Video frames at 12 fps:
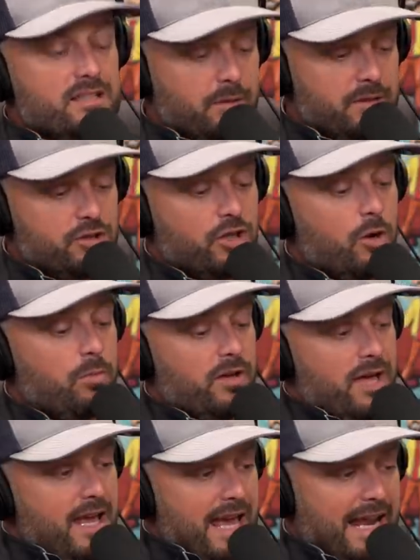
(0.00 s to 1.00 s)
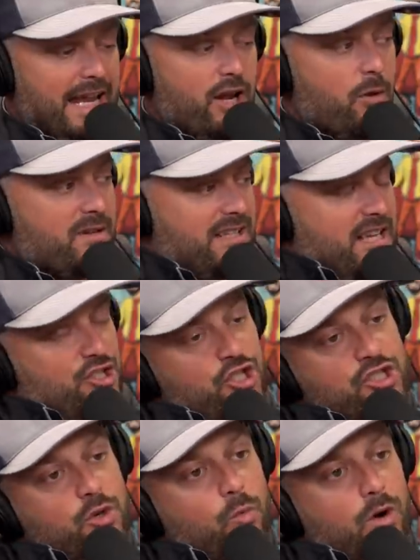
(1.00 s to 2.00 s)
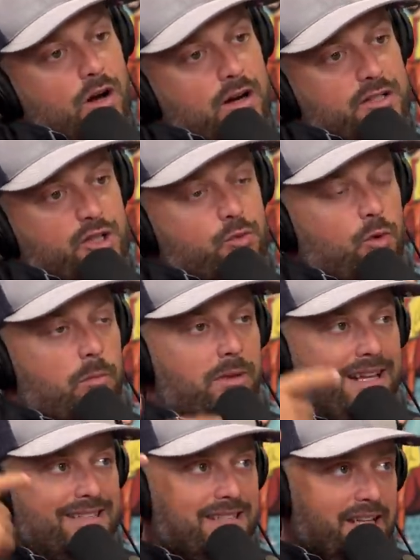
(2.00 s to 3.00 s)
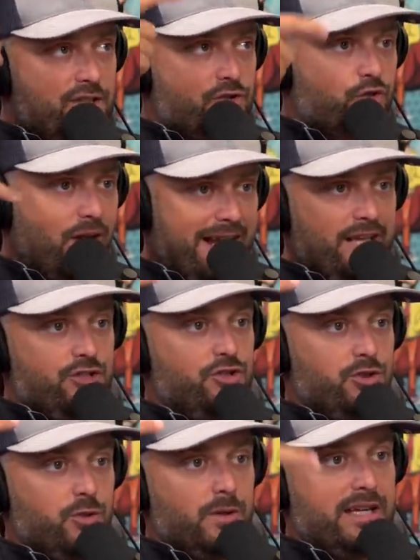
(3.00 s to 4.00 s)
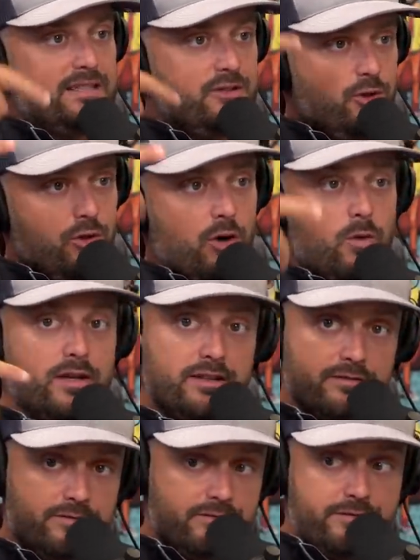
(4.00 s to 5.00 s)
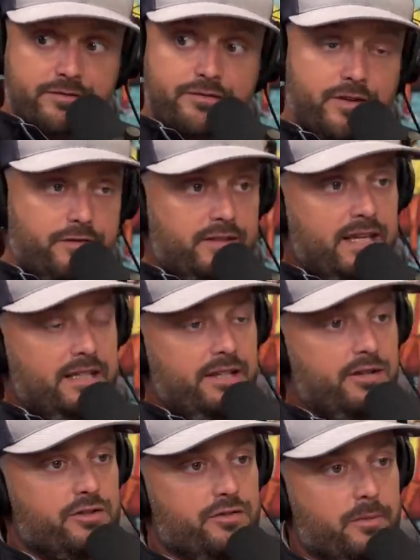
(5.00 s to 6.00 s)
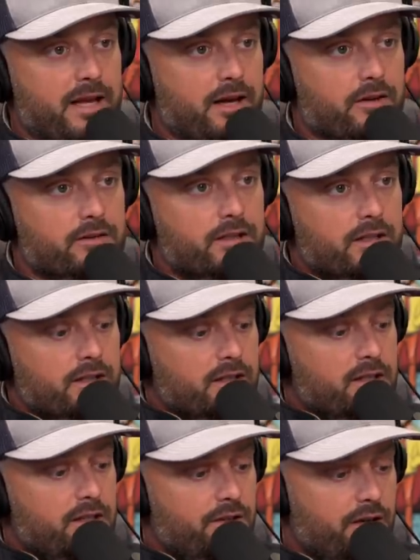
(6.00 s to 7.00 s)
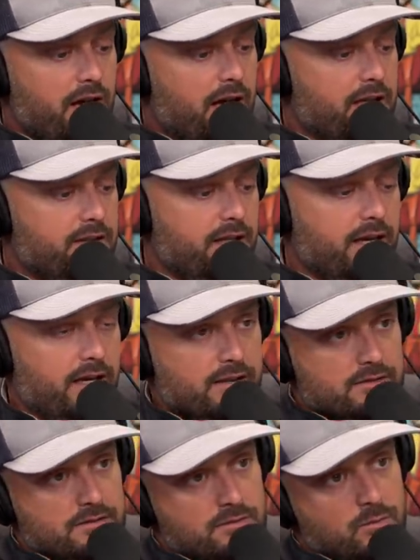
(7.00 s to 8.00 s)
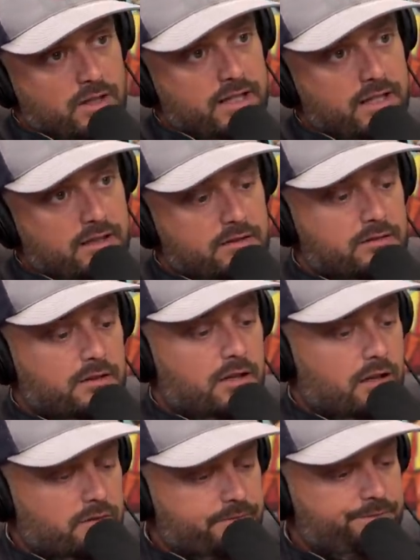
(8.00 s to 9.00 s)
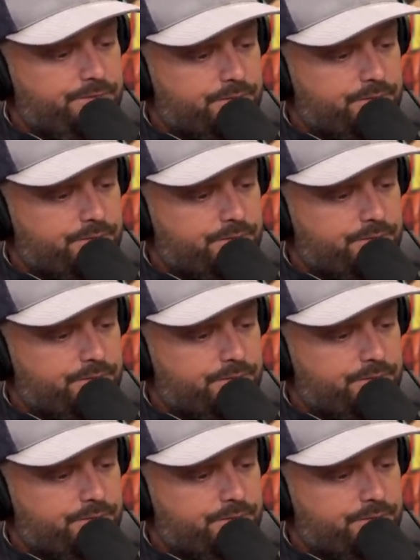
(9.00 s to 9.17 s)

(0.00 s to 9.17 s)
And I know everybody's like, it's just a word, but it trains you into going in 15 years from now. You got, yeah, we, you know.